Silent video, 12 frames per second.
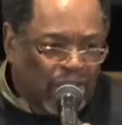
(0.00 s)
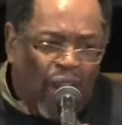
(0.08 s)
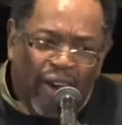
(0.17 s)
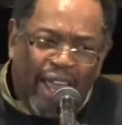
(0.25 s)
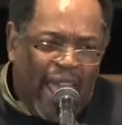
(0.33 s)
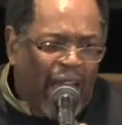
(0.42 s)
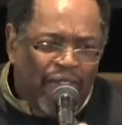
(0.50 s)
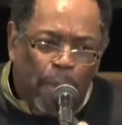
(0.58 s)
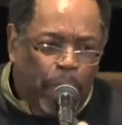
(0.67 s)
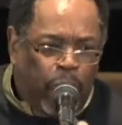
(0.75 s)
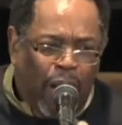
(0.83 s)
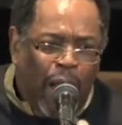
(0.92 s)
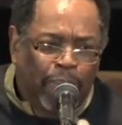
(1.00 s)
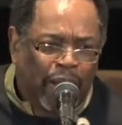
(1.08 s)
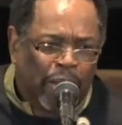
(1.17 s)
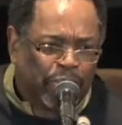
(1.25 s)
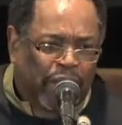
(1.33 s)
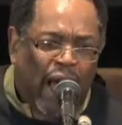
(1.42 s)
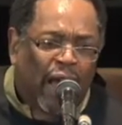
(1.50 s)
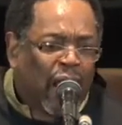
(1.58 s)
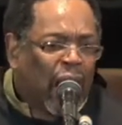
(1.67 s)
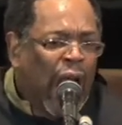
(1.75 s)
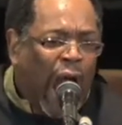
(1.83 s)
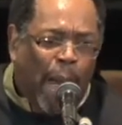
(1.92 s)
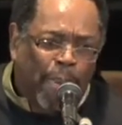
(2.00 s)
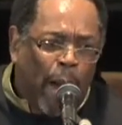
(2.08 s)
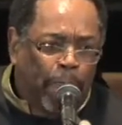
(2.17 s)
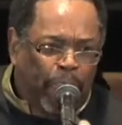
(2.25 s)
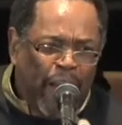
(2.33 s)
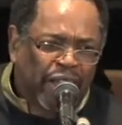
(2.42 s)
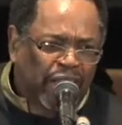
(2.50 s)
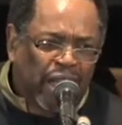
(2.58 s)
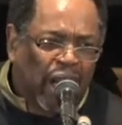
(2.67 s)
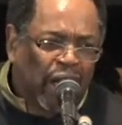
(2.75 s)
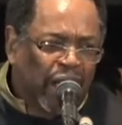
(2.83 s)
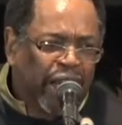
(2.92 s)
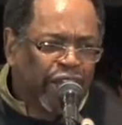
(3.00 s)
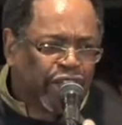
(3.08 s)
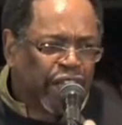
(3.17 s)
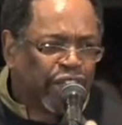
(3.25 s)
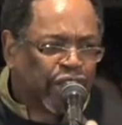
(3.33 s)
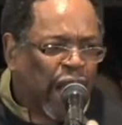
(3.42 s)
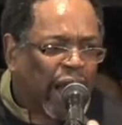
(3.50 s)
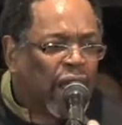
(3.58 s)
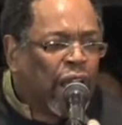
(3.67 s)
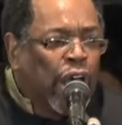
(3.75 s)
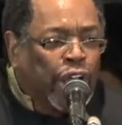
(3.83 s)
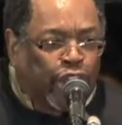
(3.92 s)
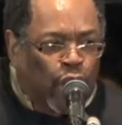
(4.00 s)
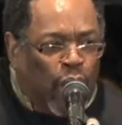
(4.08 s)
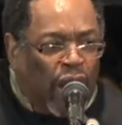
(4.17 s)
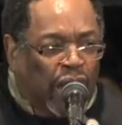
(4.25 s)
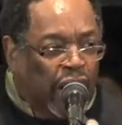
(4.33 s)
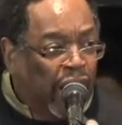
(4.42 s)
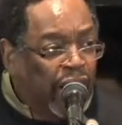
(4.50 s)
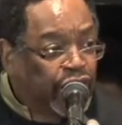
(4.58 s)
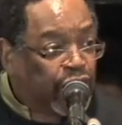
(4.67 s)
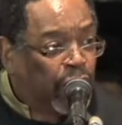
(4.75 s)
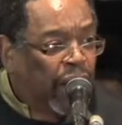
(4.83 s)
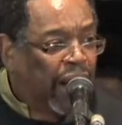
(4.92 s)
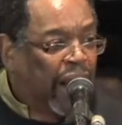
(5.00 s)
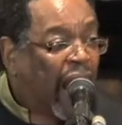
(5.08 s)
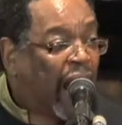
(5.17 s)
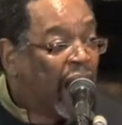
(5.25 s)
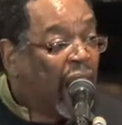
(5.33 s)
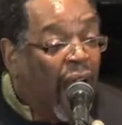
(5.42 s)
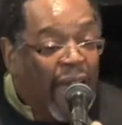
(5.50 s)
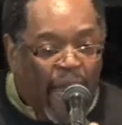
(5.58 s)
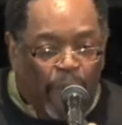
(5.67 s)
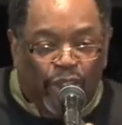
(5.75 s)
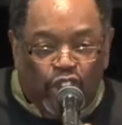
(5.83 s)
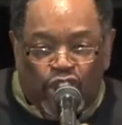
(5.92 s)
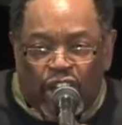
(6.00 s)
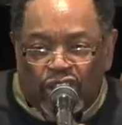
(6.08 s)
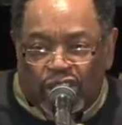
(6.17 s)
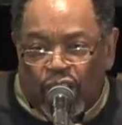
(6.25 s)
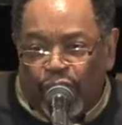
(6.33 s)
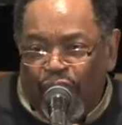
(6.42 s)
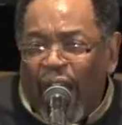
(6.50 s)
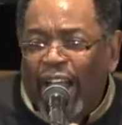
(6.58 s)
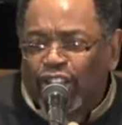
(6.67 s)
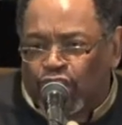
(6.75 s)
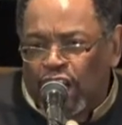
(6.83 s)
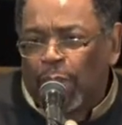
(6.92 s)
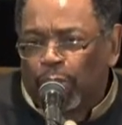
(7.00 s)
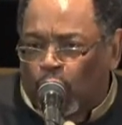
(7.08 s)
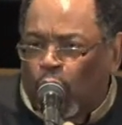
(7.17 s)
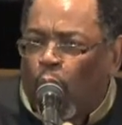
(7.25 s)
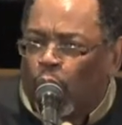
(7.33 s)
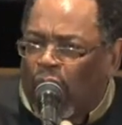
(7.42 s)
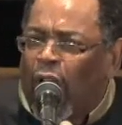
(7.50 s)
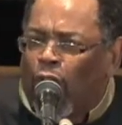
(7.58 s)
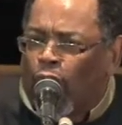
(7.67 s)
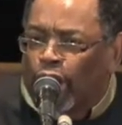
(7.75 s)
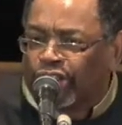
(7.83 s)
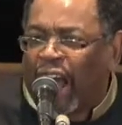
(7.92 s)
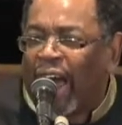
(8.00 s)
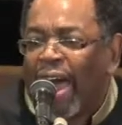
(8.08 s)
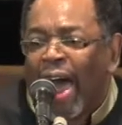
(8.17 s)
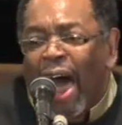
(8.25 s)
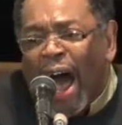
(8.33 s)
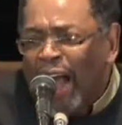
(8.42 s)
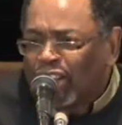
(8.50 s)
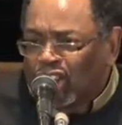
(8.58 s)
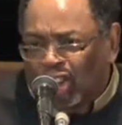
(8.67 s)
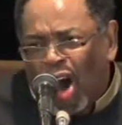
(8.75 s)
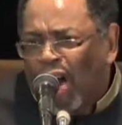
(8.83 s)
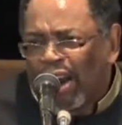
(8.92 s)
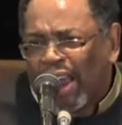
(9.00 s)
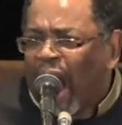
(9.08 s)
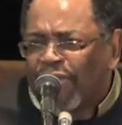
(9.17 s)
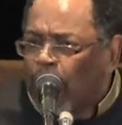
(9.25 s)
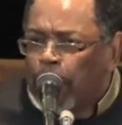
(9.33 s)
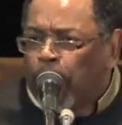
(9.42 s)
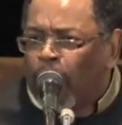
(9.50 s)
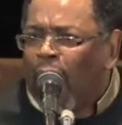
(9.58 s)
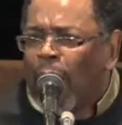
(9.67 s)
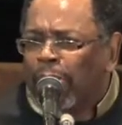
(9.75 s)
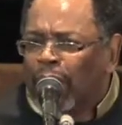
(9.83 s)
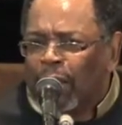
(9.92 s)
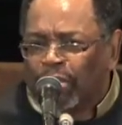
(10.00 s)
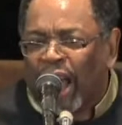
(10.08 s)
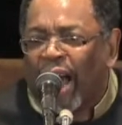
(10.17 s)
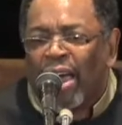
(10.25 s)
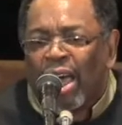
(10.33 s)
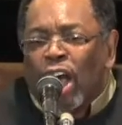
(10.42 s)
started having problems about pledging allegiance to a country that would justify Jim Crow laws. I started having problems